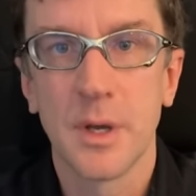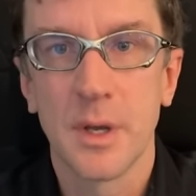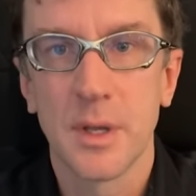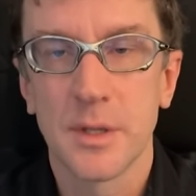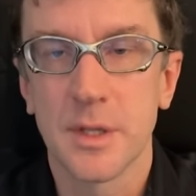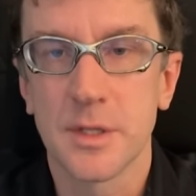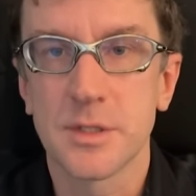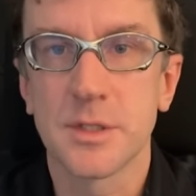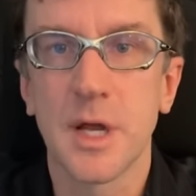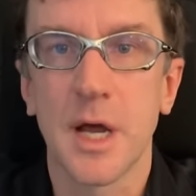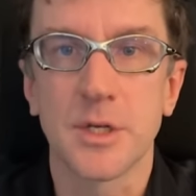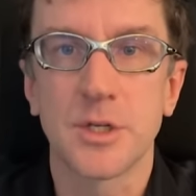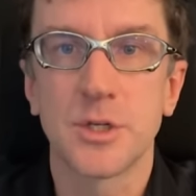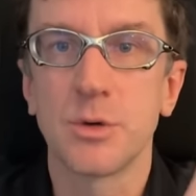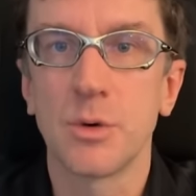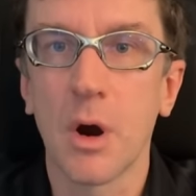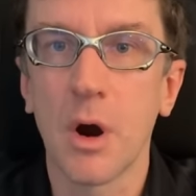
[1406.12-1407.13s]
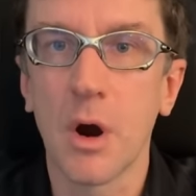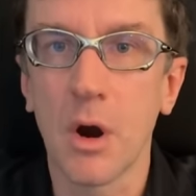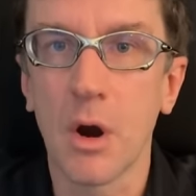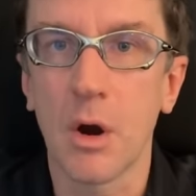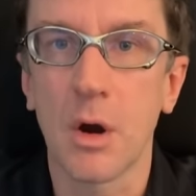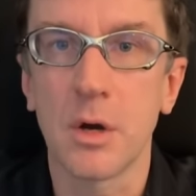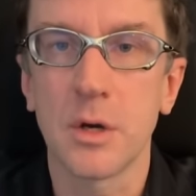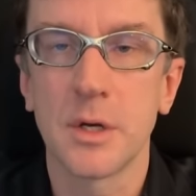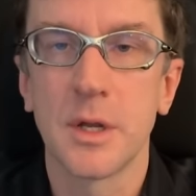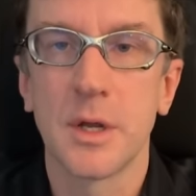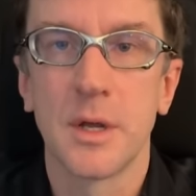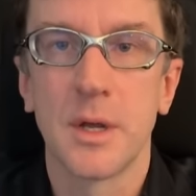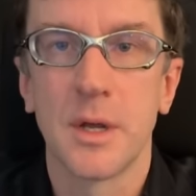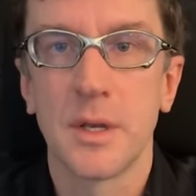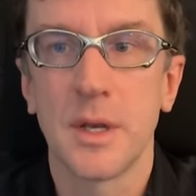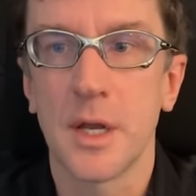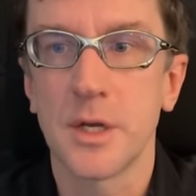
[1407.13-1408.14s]
that's not too hard,
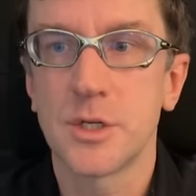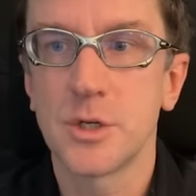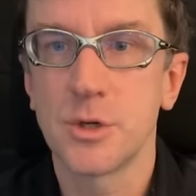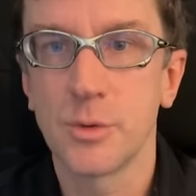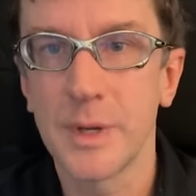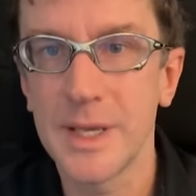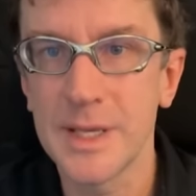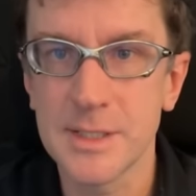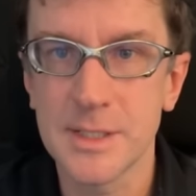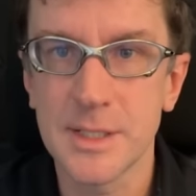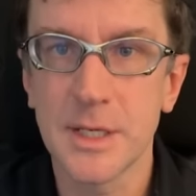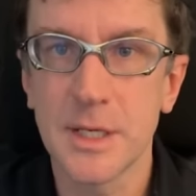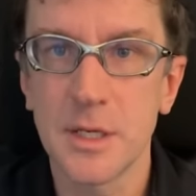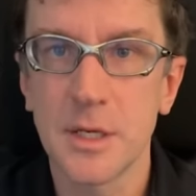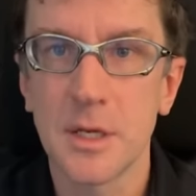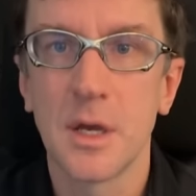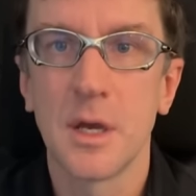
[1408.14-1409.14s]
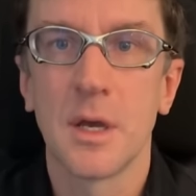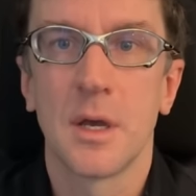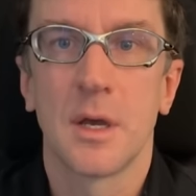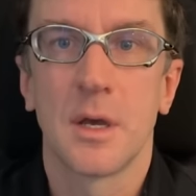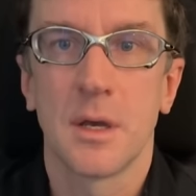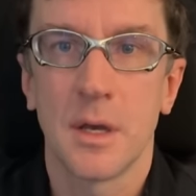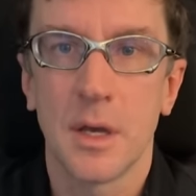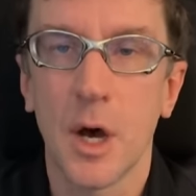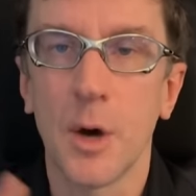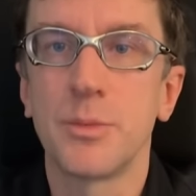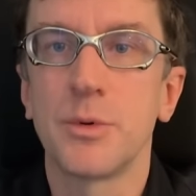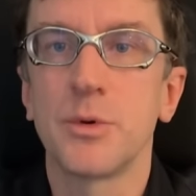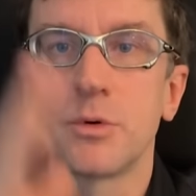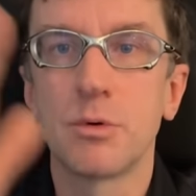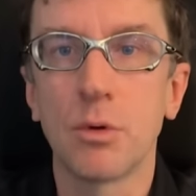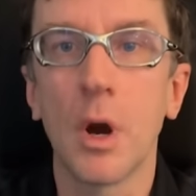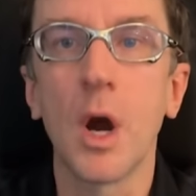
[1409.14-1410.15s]
not too easy, help you
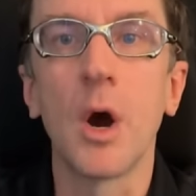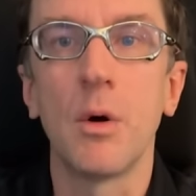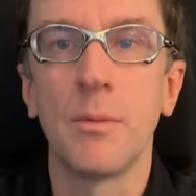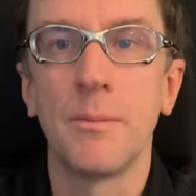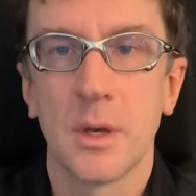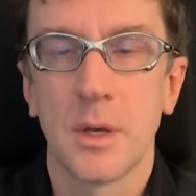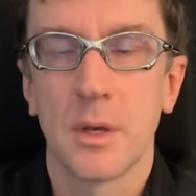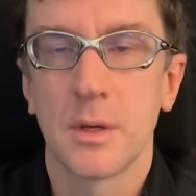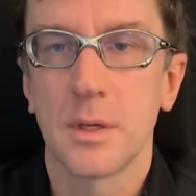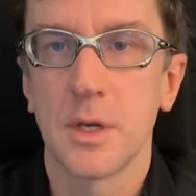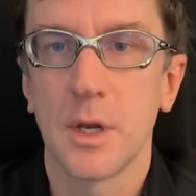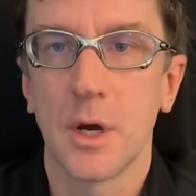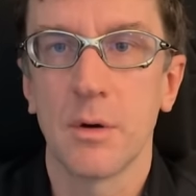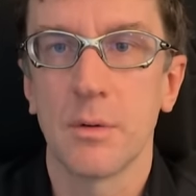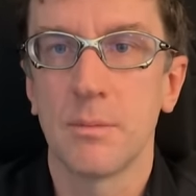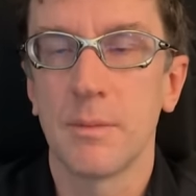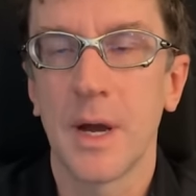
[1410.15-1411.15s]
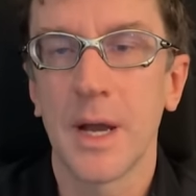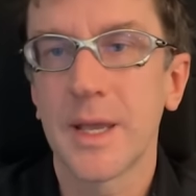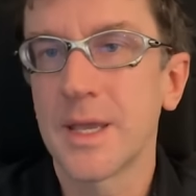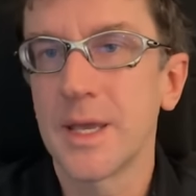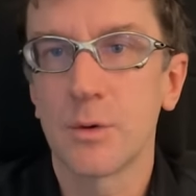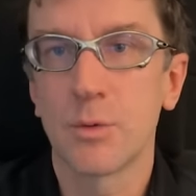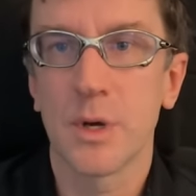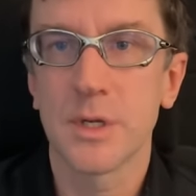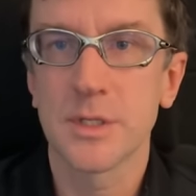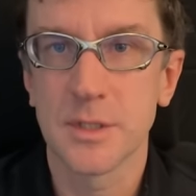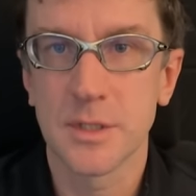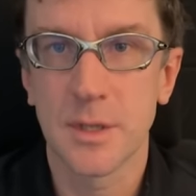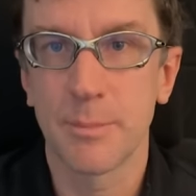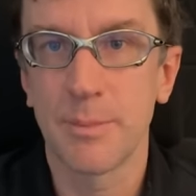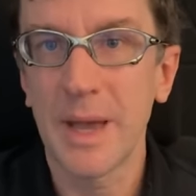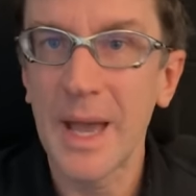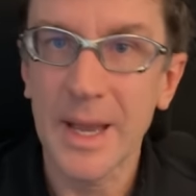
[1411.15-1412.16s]
grow. You know, my kid wasn't the
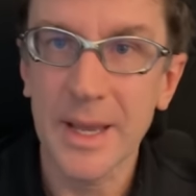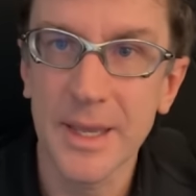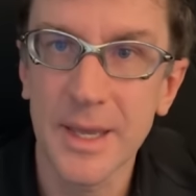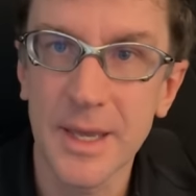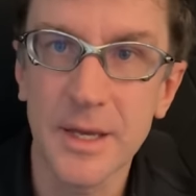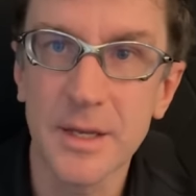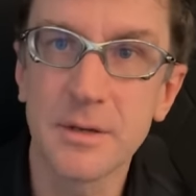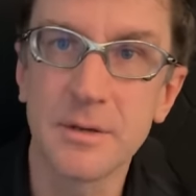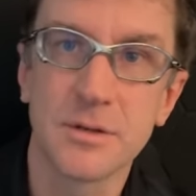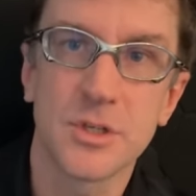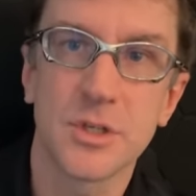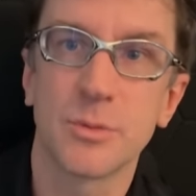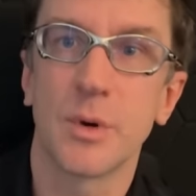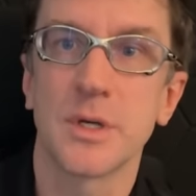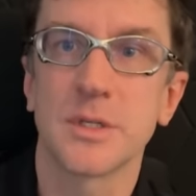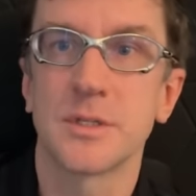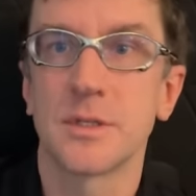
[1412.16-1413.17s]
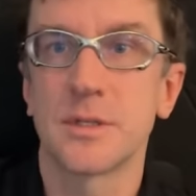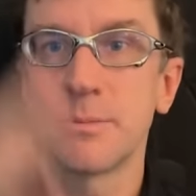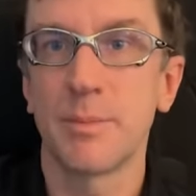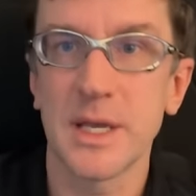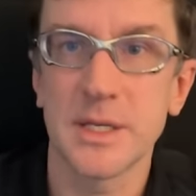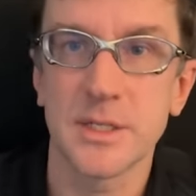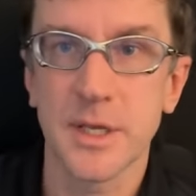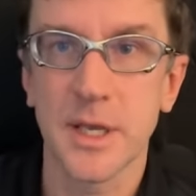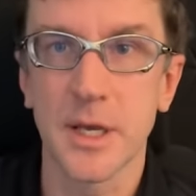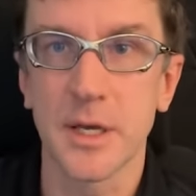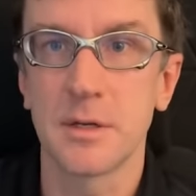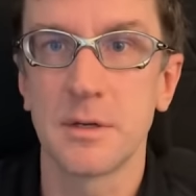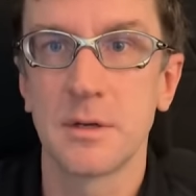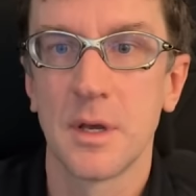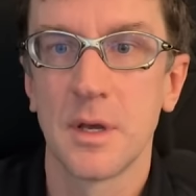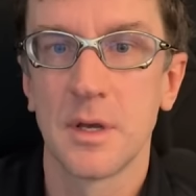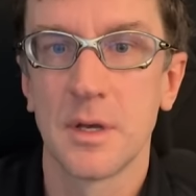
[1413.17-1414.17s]
bad kid, and she wasn't the best kid.
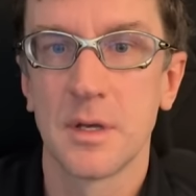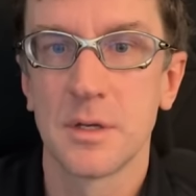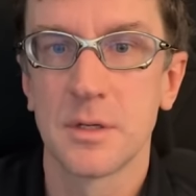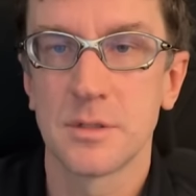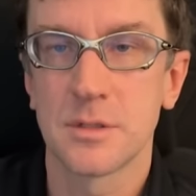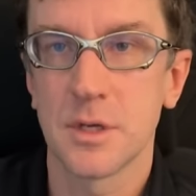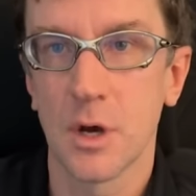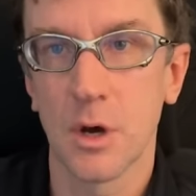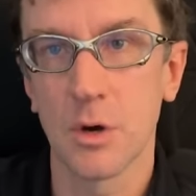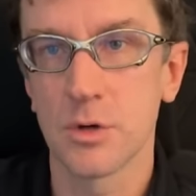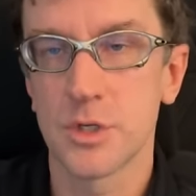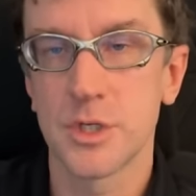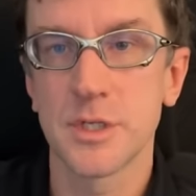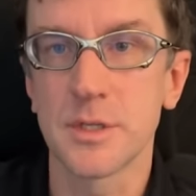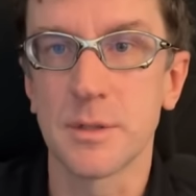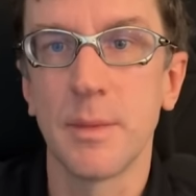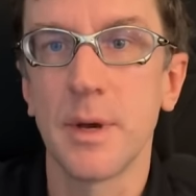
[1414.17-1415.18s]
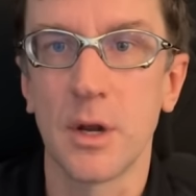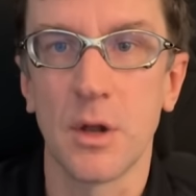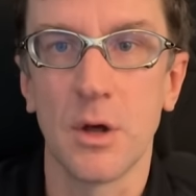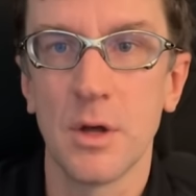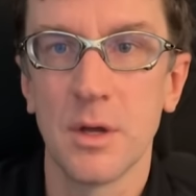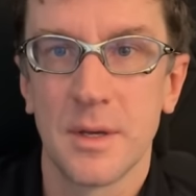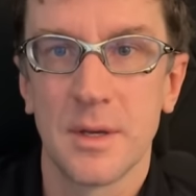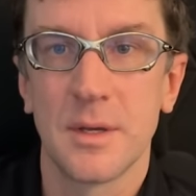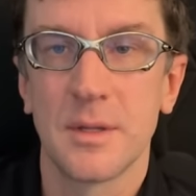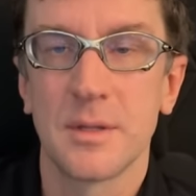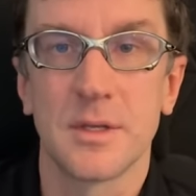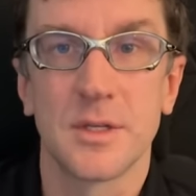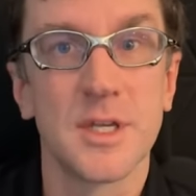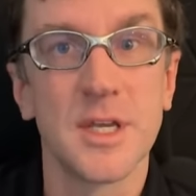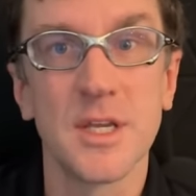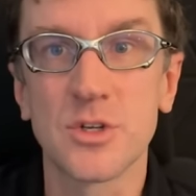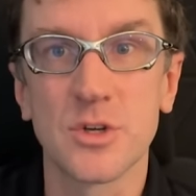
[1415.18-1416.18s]
So she's in the middle. The
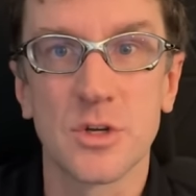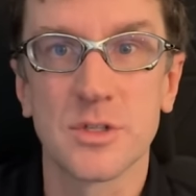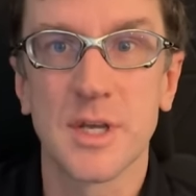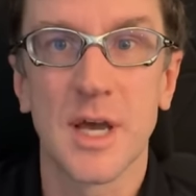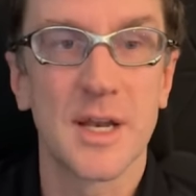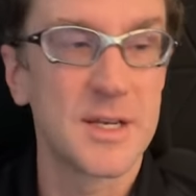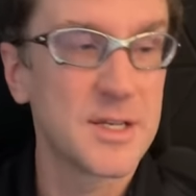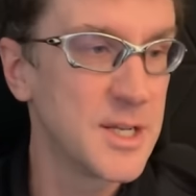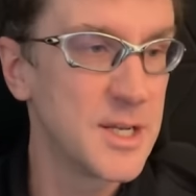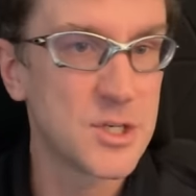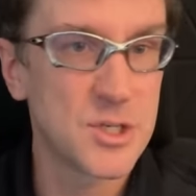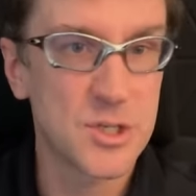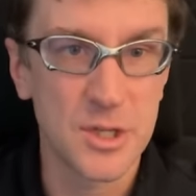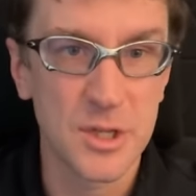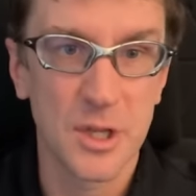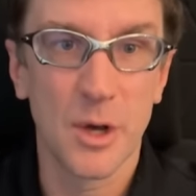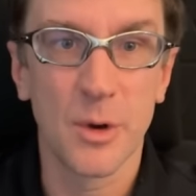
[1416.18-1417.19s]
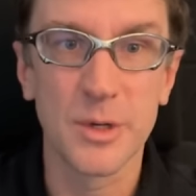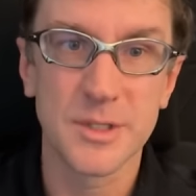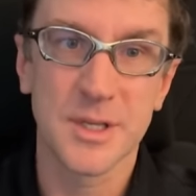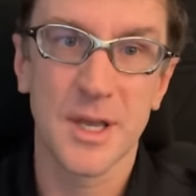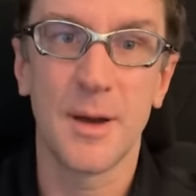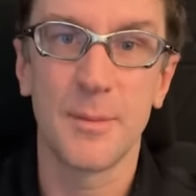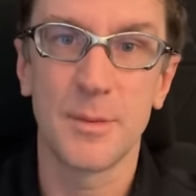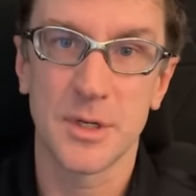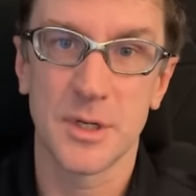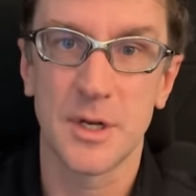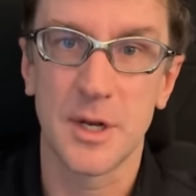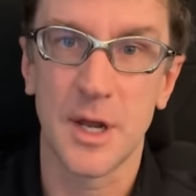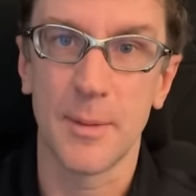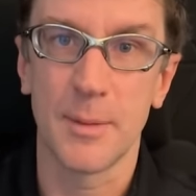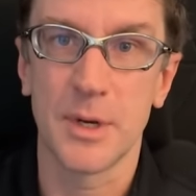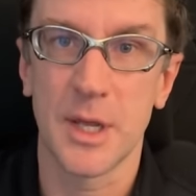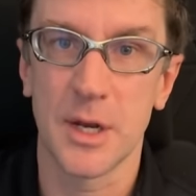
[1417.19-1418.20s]
teacher has got to teach to the lowest common
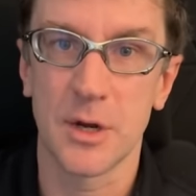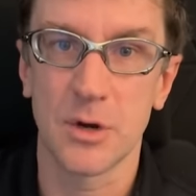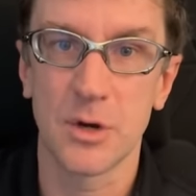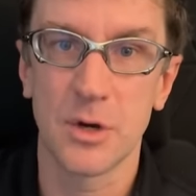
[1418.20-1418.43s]
denominator.